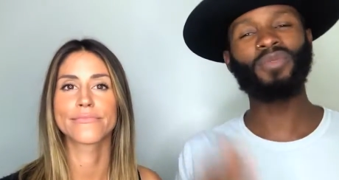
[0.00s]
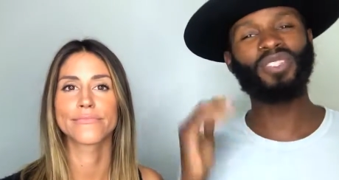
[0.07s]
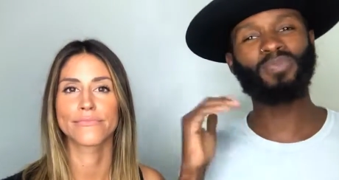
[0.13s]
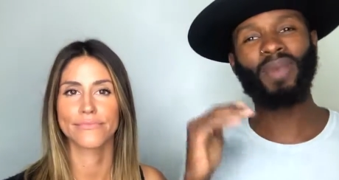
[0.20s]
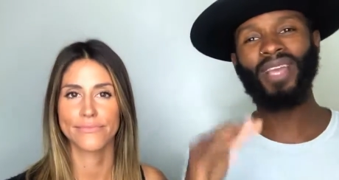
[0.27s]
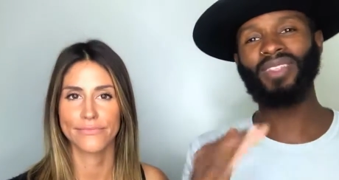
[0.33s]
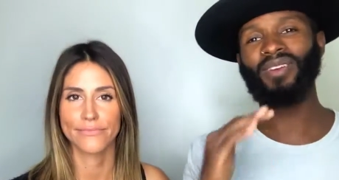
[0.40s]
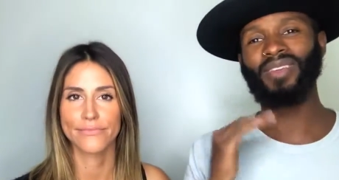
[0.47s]
Speaker 1: I
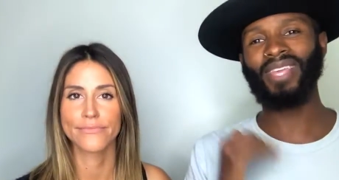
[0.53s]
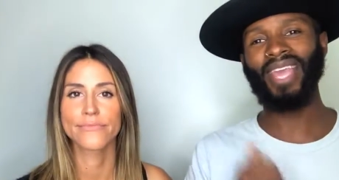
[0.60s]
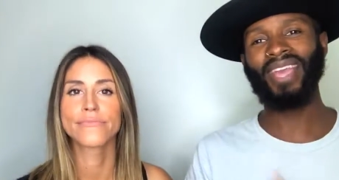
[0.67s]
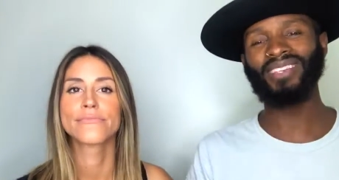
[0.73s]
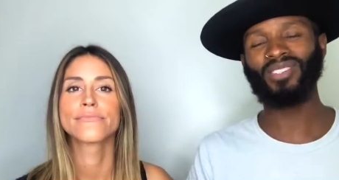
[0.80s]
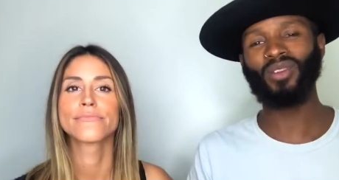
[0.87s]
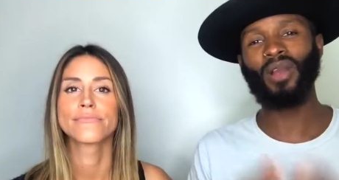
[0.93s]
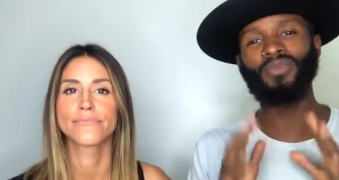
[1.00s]
respect their
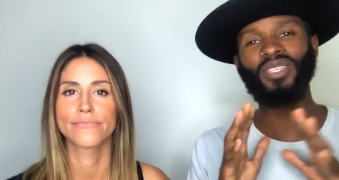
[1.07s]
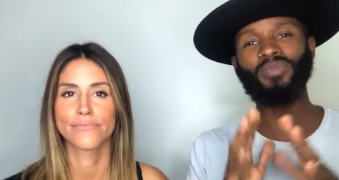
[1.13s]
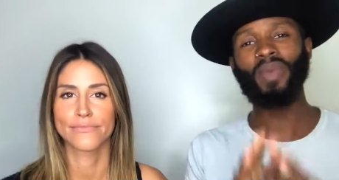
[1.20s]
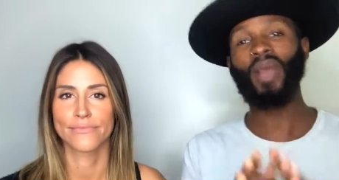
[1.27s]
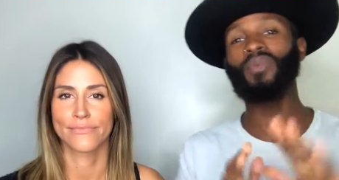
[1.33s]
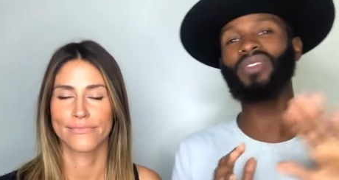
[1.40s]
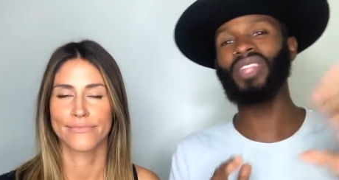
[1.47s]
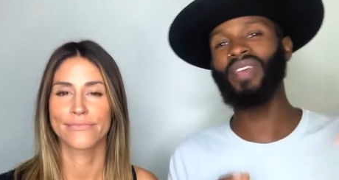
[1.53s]
gangster. I
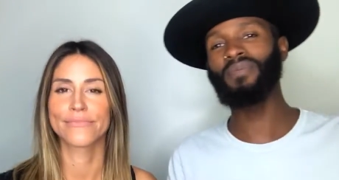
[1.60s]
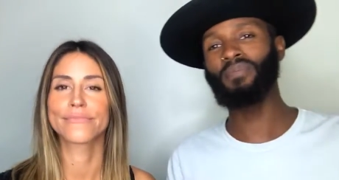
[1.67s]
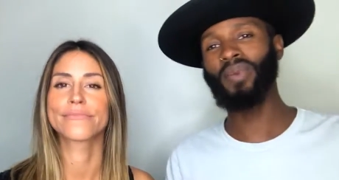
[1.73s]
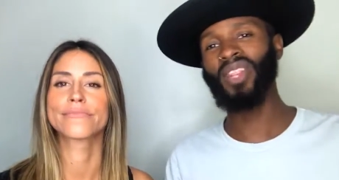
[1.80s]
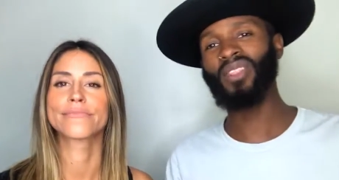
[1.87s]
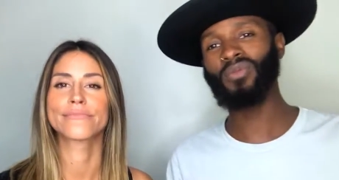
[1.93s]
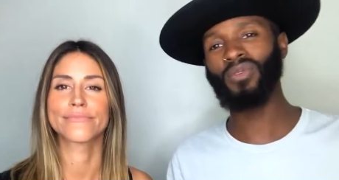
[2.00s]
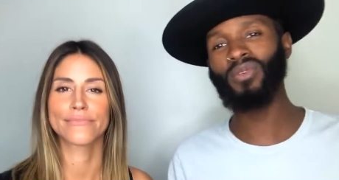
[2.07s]
respect what they've
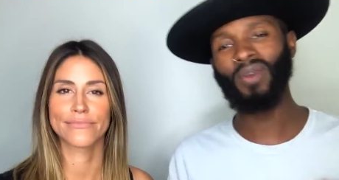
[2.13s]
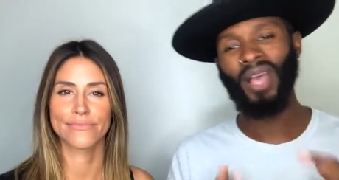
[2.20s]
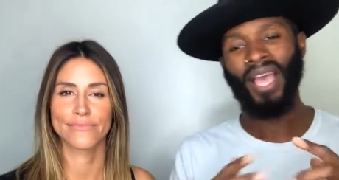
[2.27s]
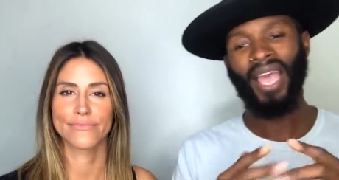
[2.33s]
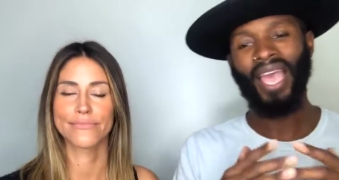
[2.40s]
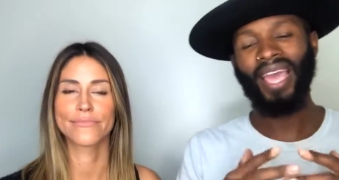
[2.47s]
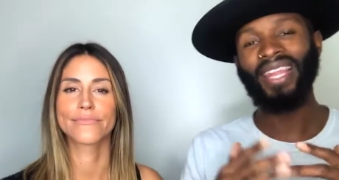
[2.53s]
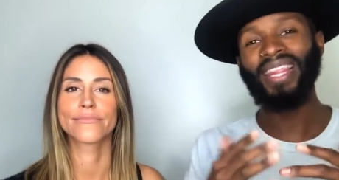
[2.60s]
been through.
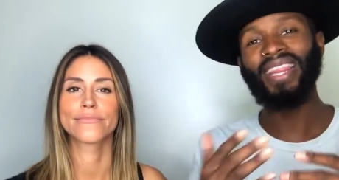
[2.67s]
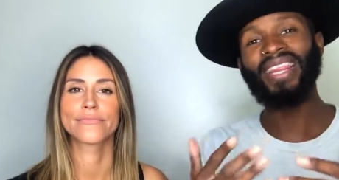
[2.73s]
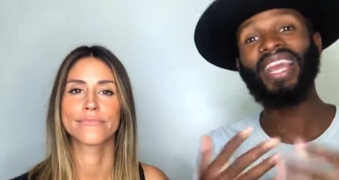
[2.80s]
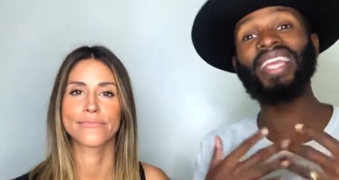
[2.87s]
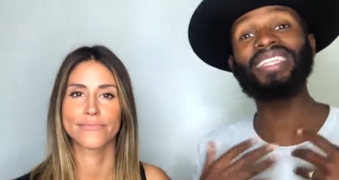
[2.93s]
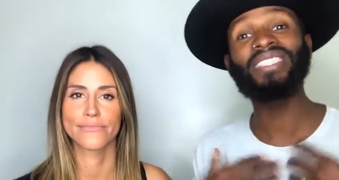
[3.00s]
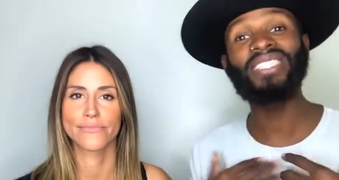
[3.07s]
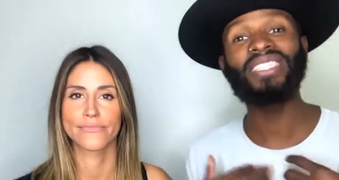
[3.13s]
And
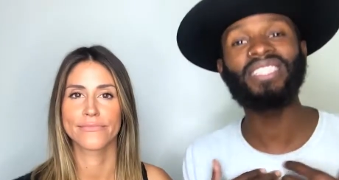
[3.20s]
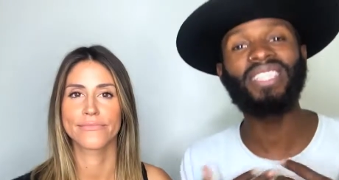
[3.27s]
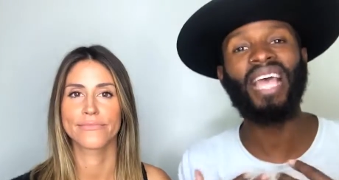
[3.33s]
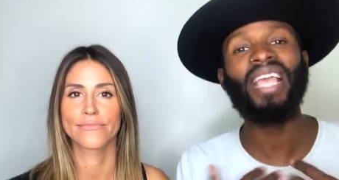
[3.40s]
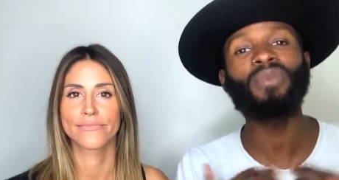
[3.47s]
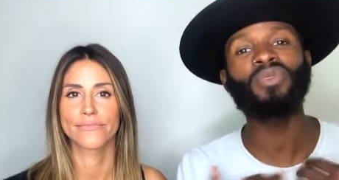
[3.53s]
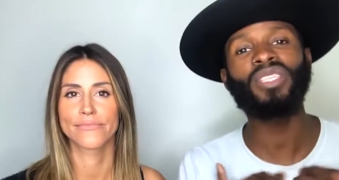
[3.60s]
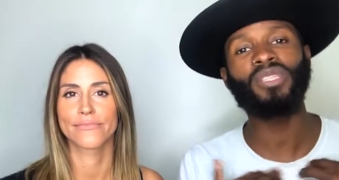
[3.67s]
they,
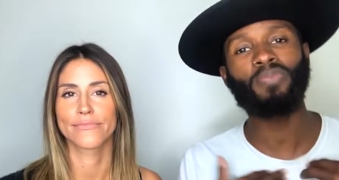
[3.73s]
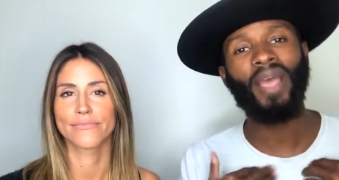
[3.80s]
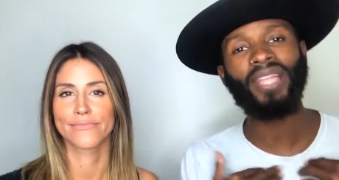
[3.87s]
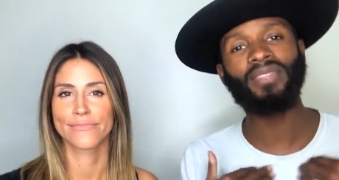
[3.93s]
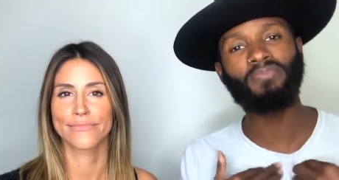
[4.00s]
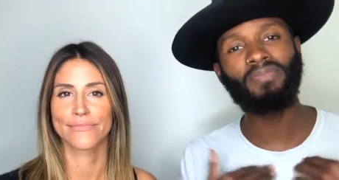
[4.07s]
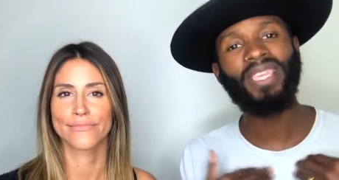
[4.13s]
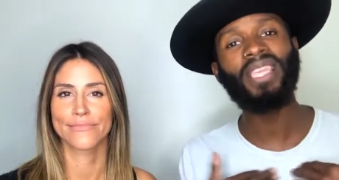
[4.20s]
they
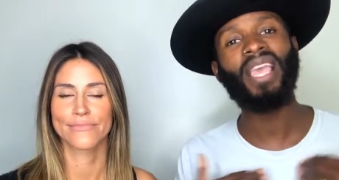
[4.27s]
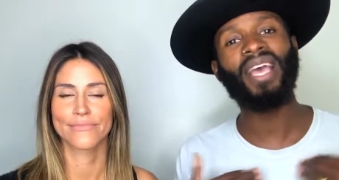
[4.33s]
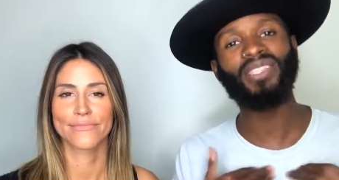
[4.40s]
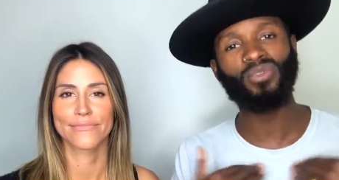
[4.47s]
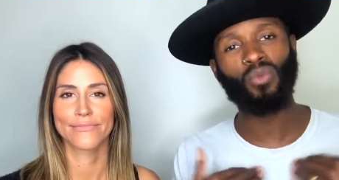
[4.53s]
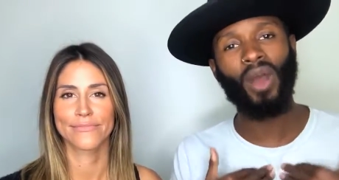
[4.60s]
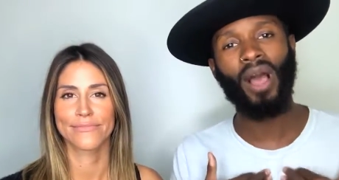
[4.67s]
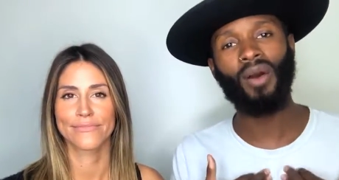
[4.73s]
respect me
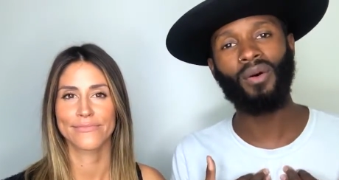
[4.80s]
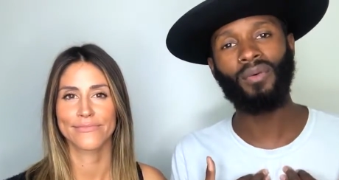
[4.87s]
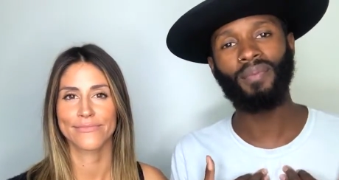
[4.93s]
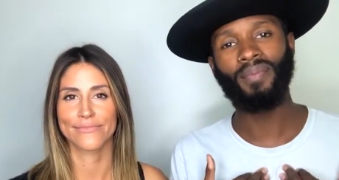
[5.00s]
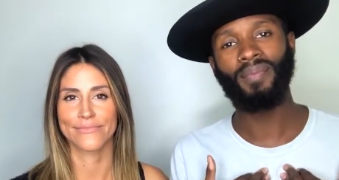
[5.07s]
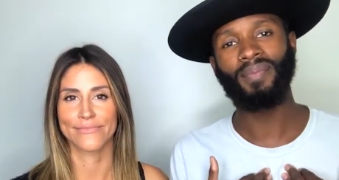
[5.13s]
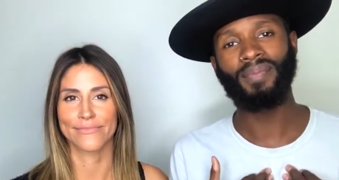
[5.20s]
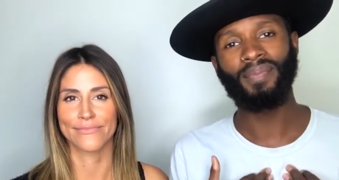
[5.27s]
as well.
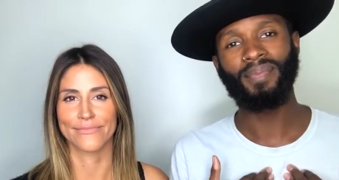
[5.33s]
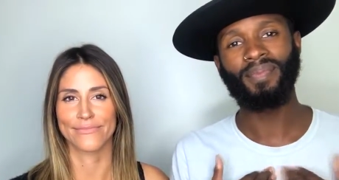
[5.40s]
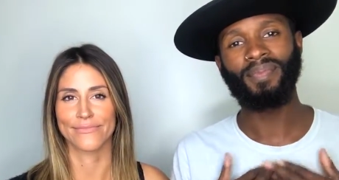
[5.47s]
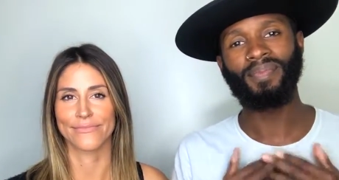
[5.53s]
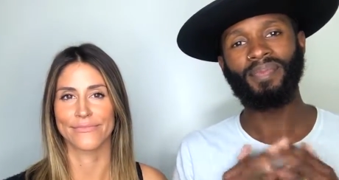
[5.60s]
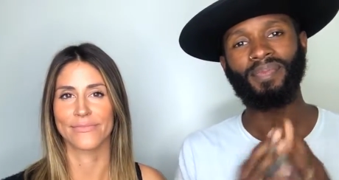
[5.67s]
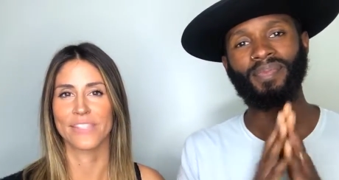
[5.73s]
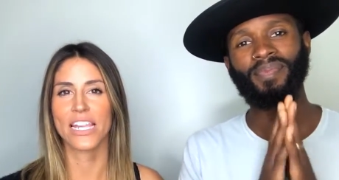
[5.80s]

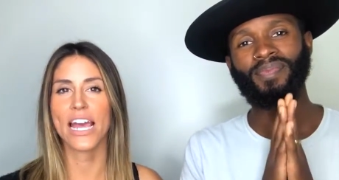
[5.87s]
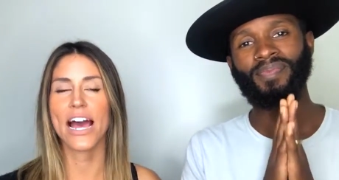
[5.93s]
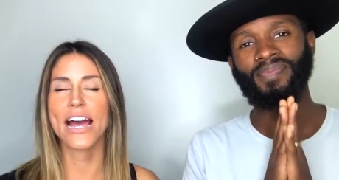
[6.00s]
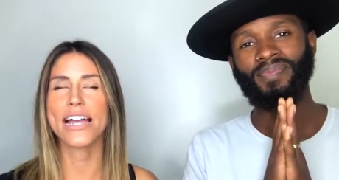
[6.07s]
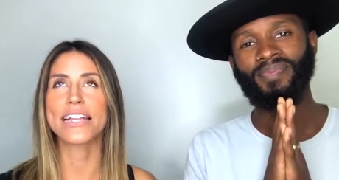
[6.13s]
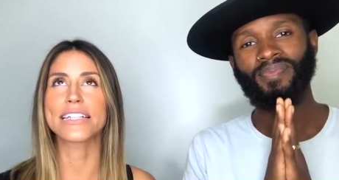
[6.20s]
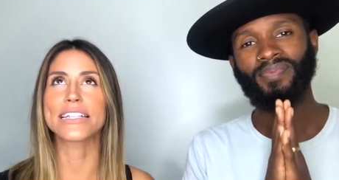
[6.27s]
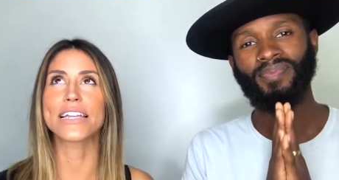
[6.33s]

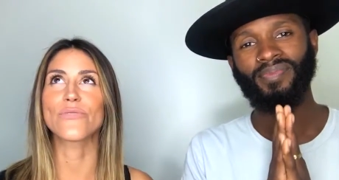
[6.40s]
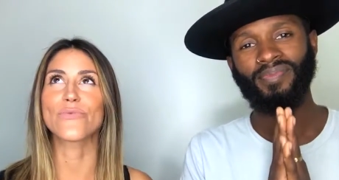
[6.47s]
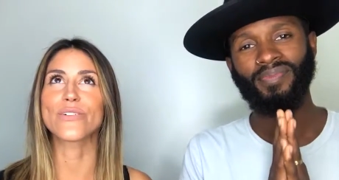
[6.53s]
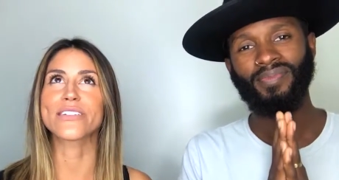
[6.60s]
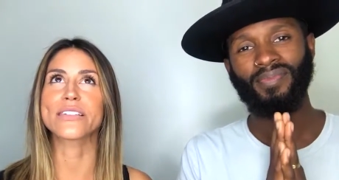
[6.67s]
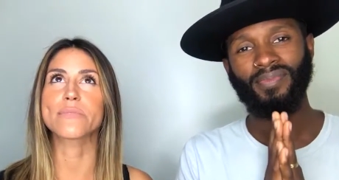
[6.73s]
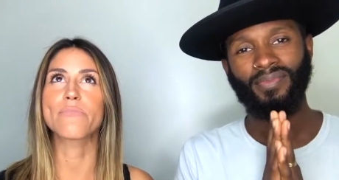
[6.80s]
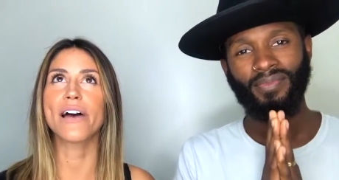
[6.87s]
Speaker 2: Yeah, and
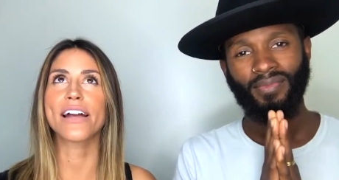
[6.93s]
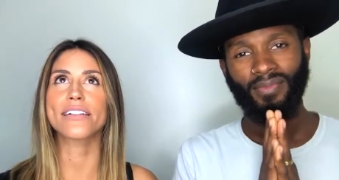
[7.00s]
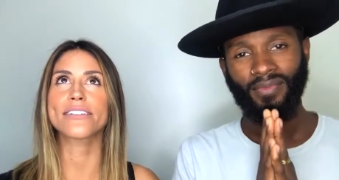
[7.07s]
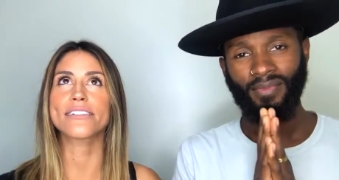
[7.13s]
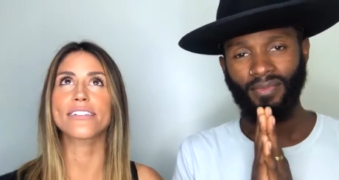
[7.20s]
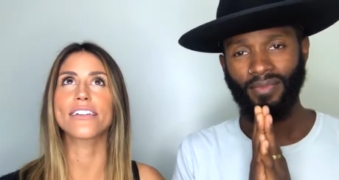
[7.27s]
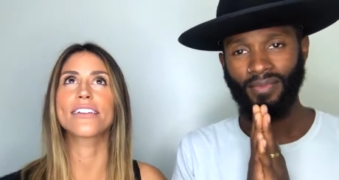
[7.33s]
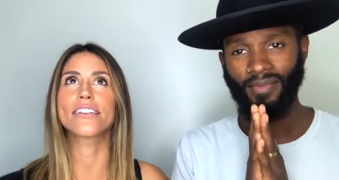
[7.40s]

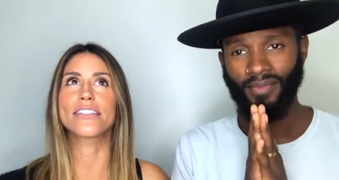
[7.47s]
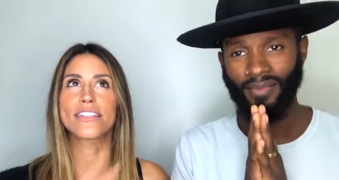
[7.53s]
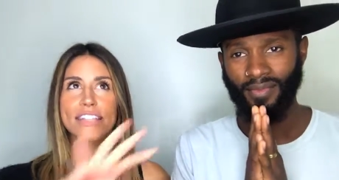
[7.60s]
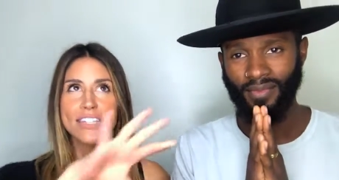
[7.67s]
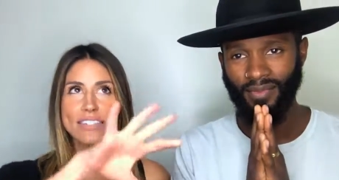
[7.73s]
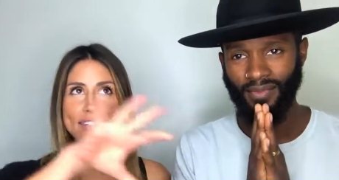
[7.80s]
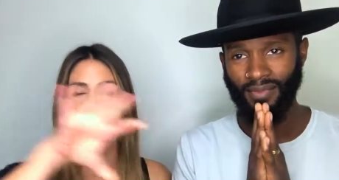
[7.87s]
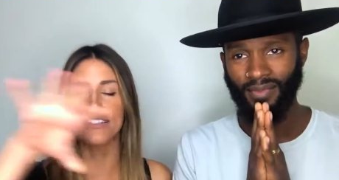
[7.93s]
respect
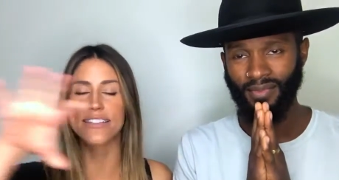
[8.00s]
the